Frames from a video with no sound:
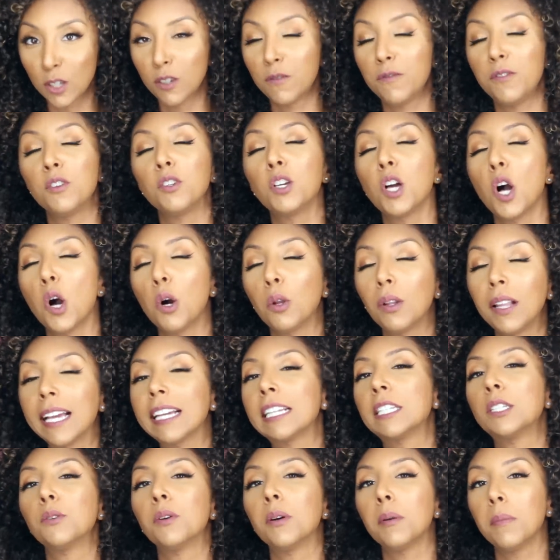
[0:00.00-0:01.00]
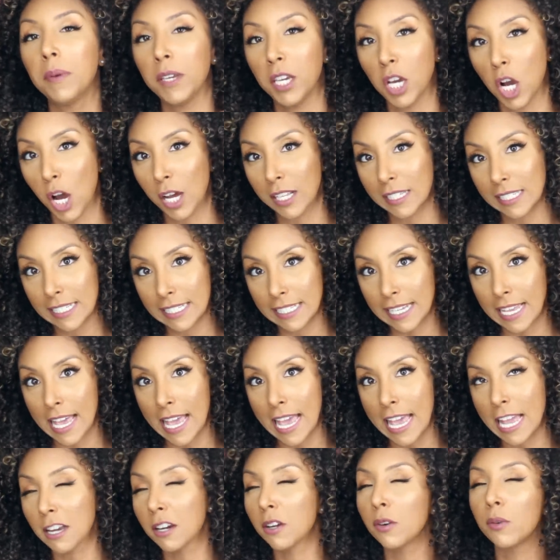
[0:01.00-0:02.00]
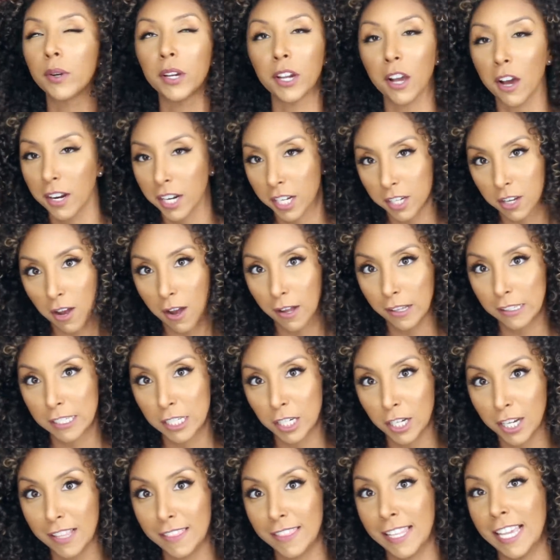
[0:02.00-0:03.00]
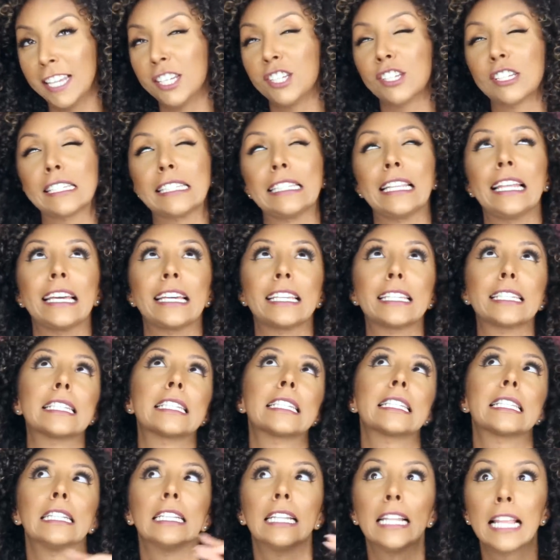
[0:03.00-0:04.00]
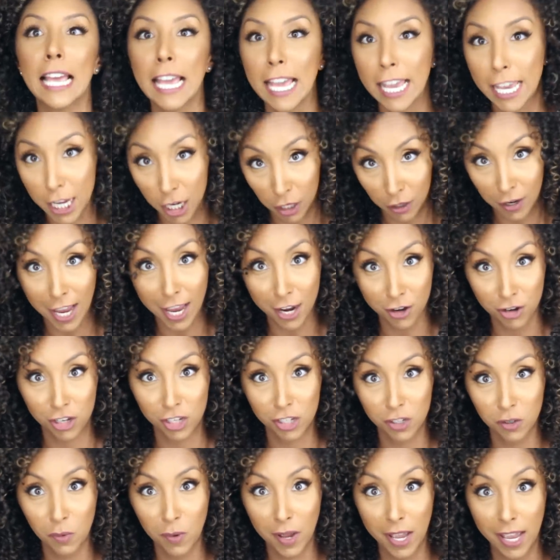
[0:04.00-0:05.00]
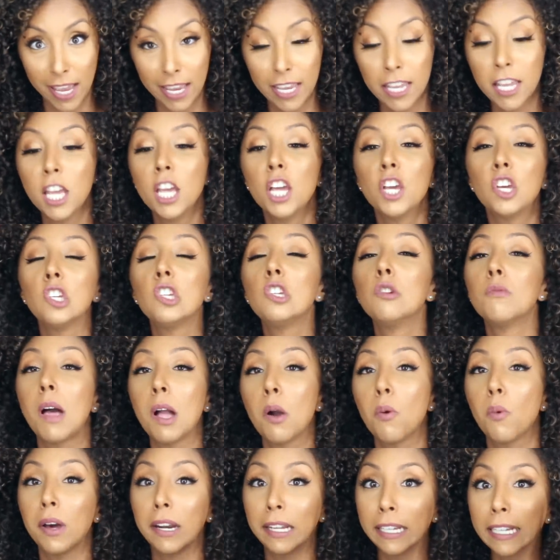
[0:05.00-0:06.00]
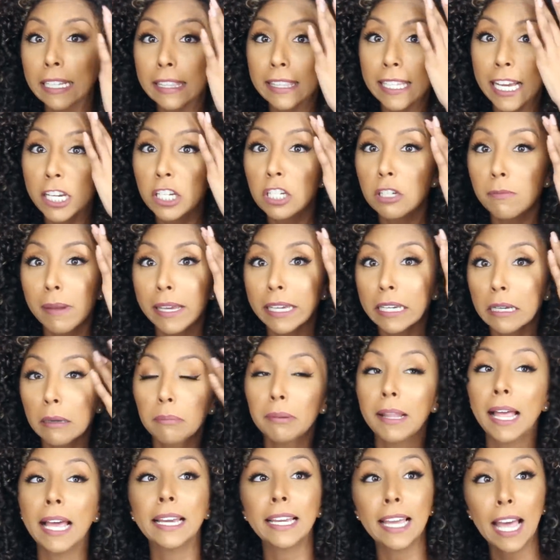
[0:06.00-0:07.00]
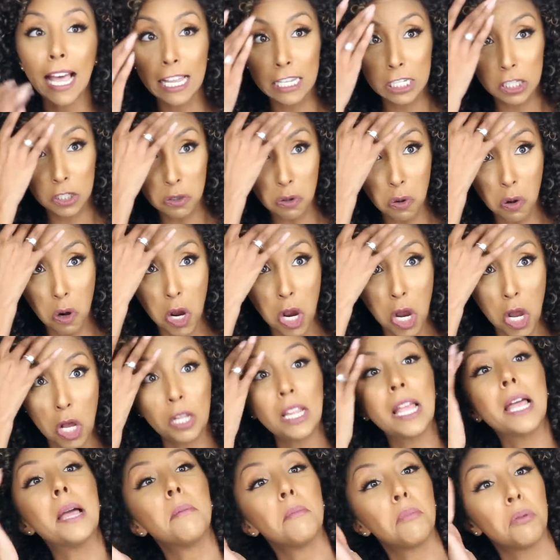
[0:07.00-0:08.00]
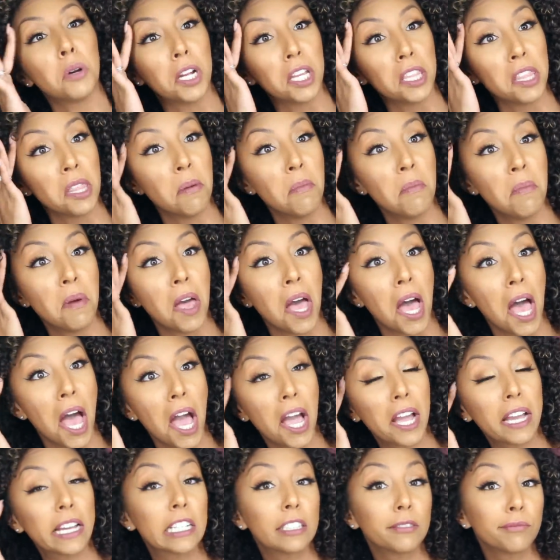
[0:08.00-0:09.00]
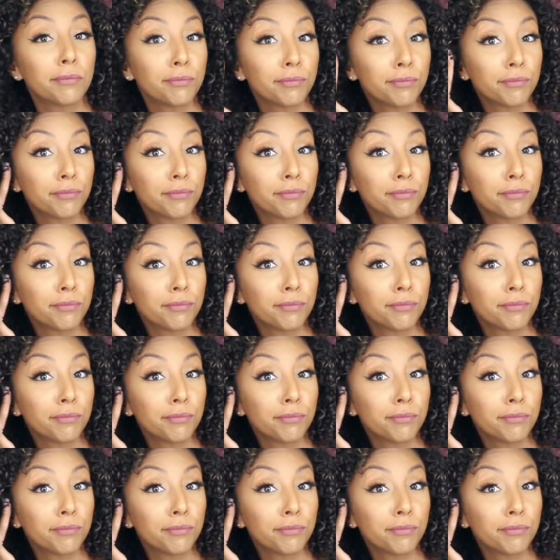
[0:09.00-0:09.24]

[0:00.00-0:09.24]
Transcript: So if you go like to a Beyonce or Rihanna concert and they just like slay your edges away, you might want to get that Jamaican black castor oil and bring them back.